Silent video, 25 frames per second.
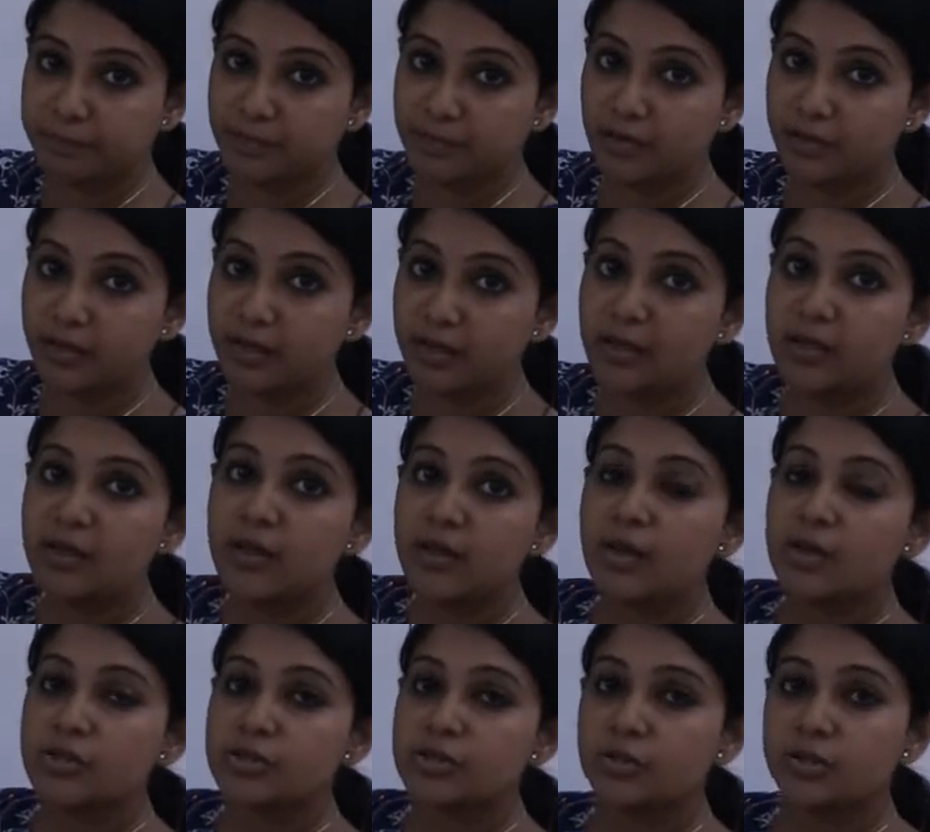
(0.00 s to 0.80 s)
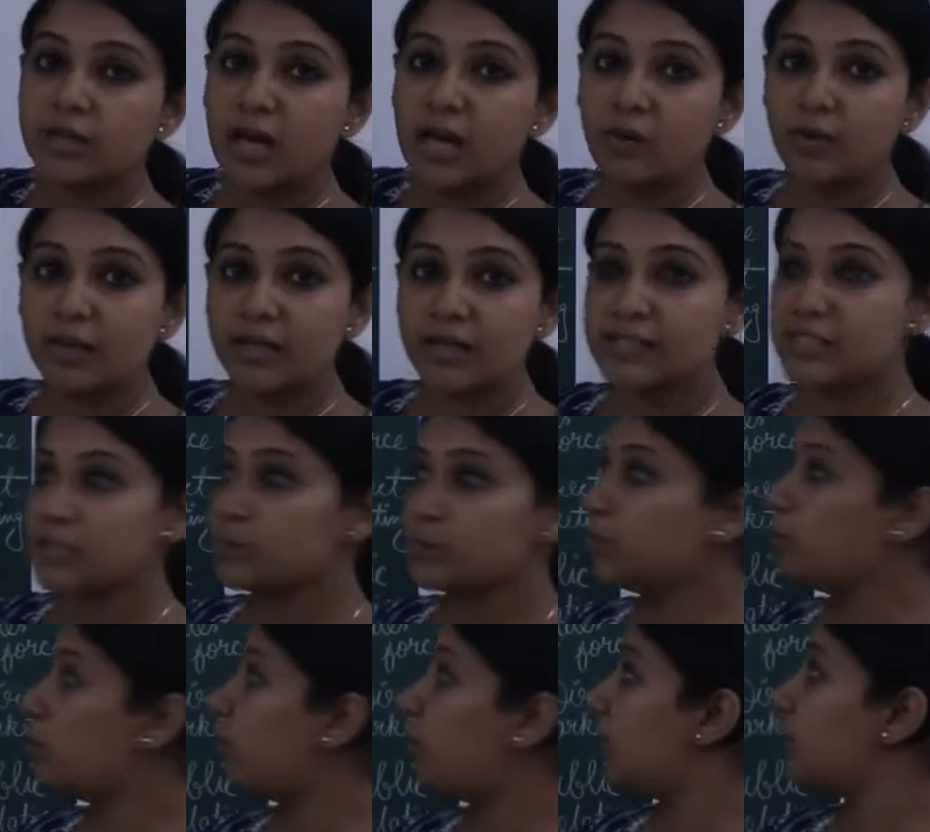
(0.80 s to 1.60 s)
Okay. So now let's
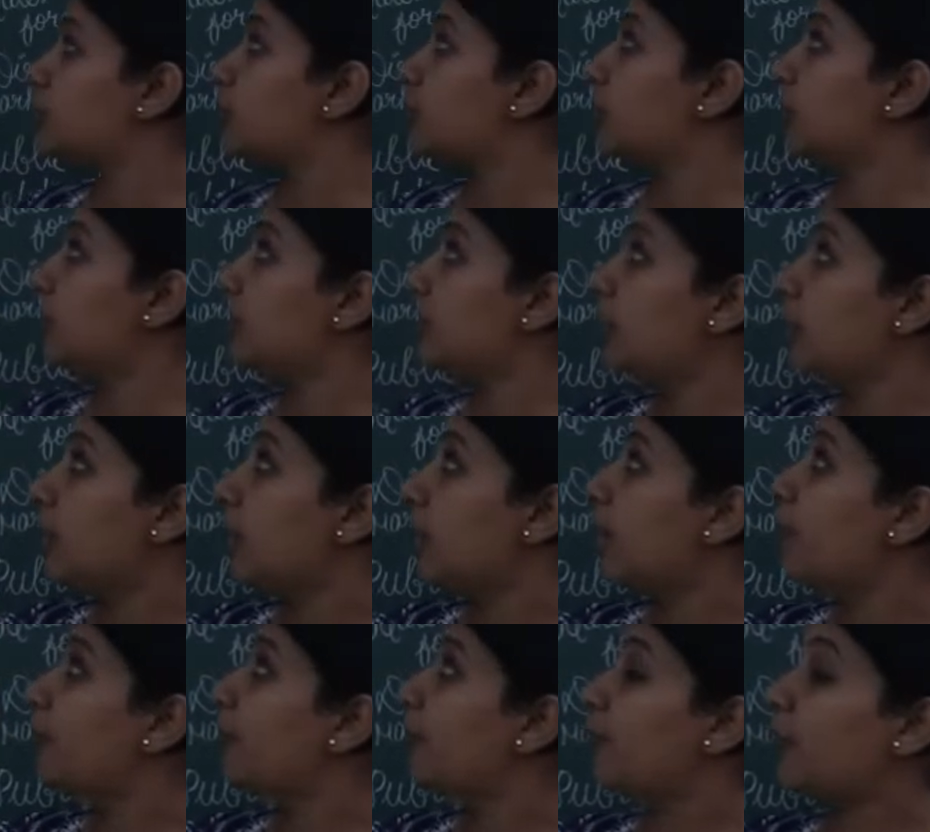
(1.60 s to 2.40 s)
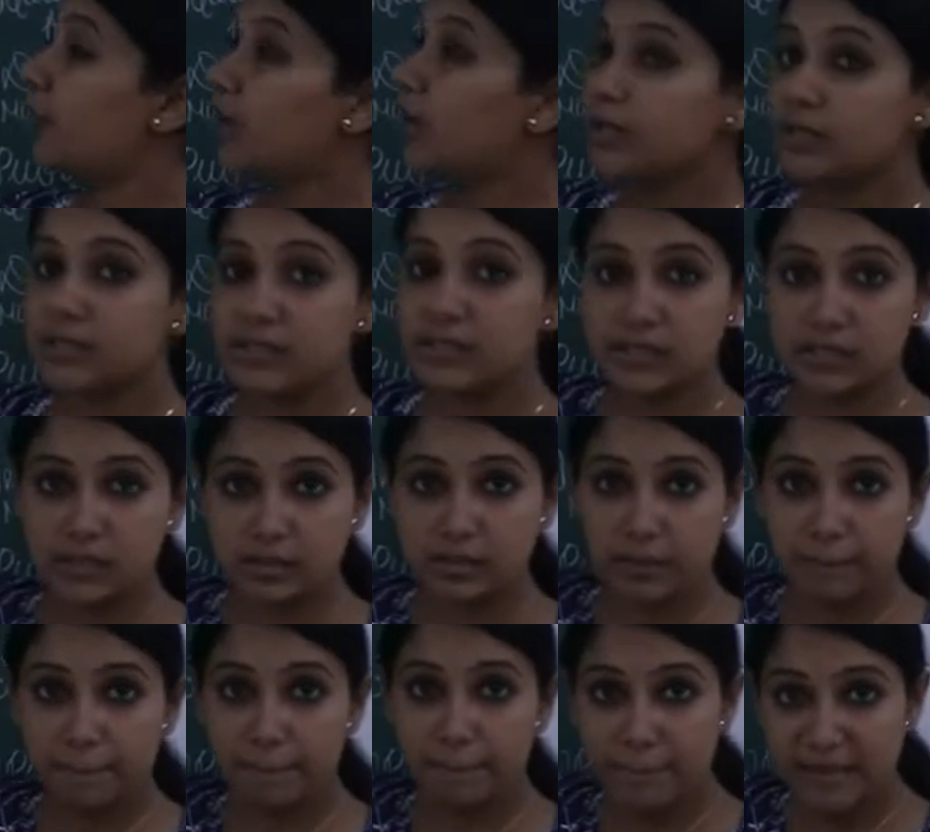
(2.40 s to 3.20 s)
move on to the first
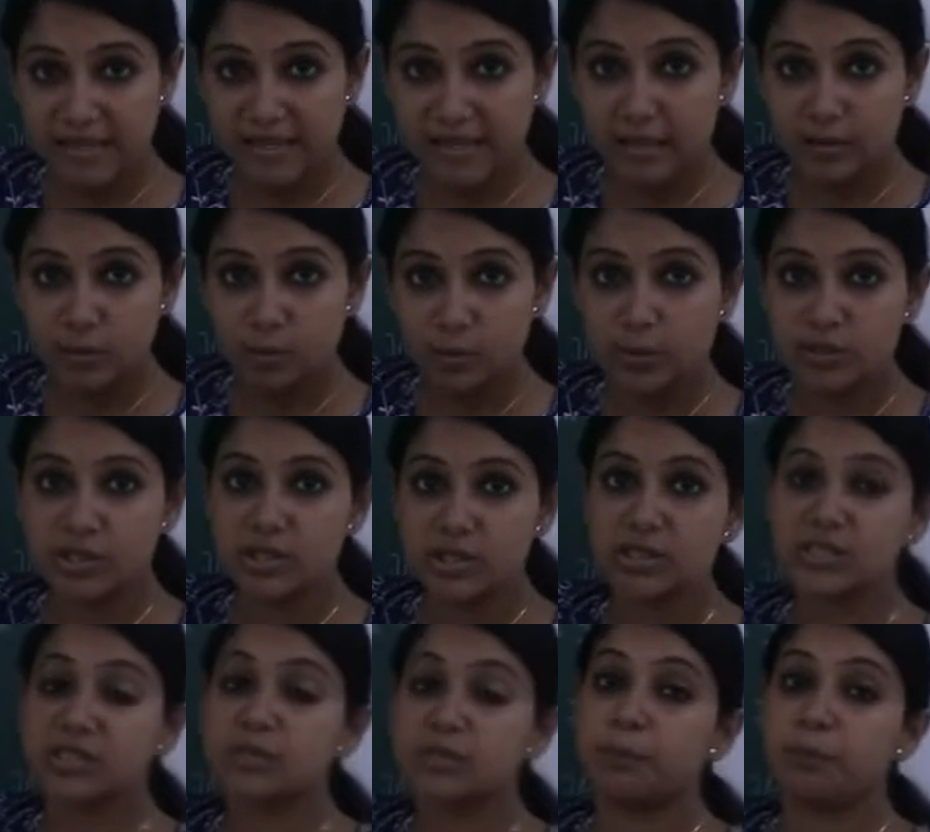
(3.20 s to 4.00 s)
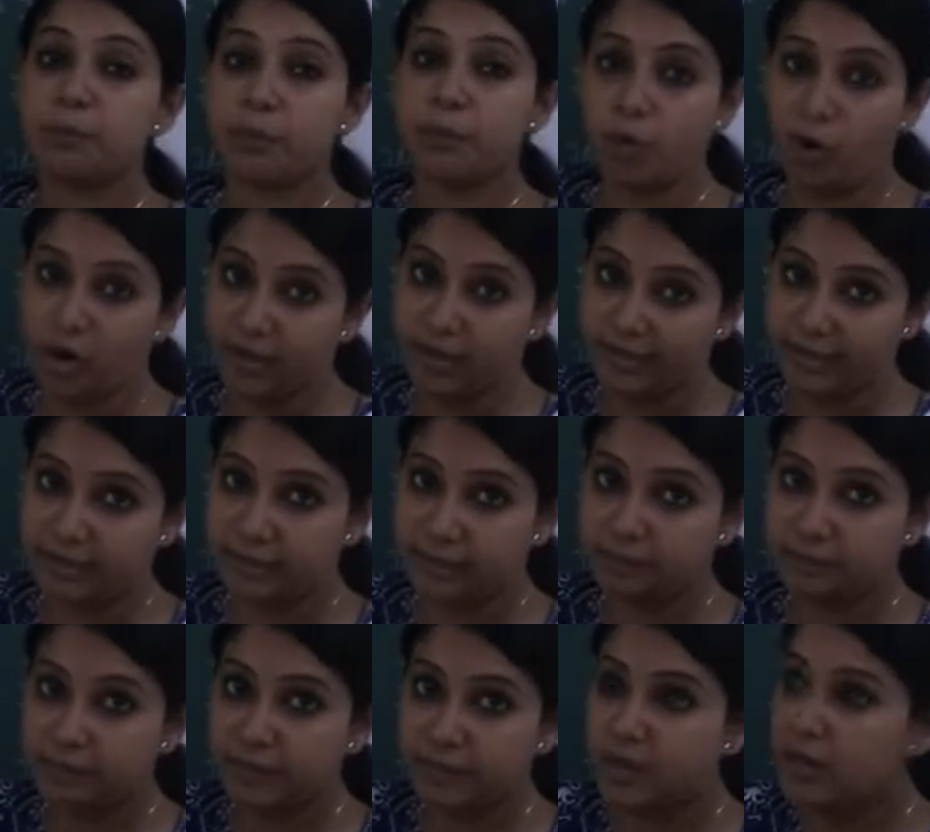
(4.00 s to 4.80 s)
P, which is
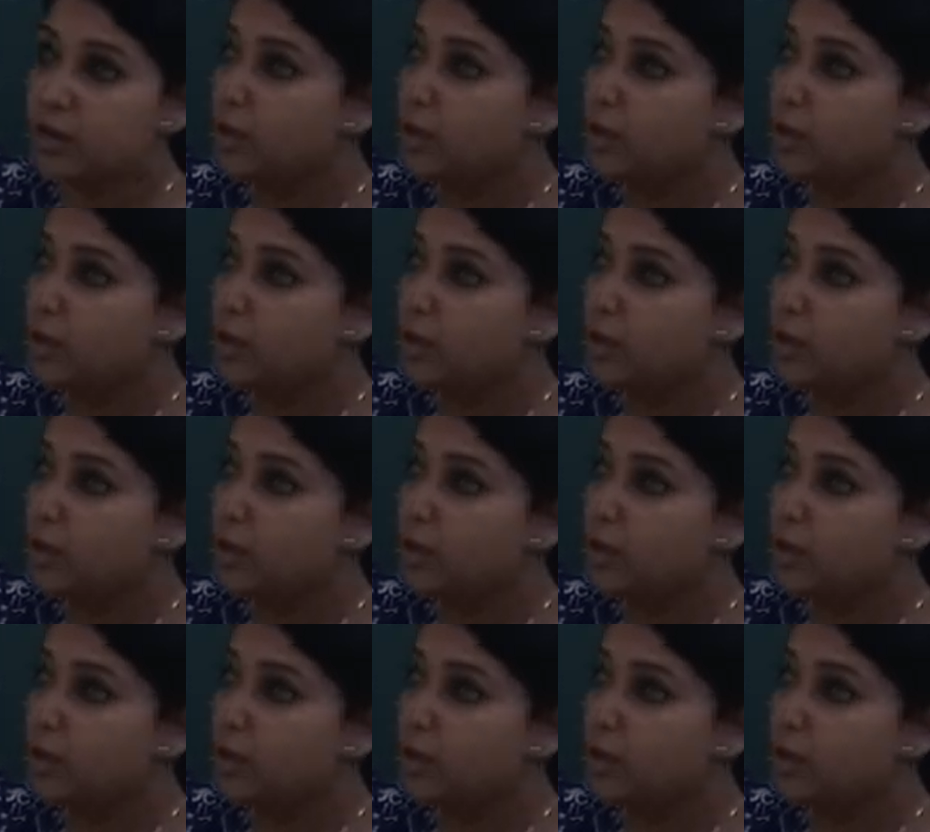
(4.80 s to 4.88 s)
product.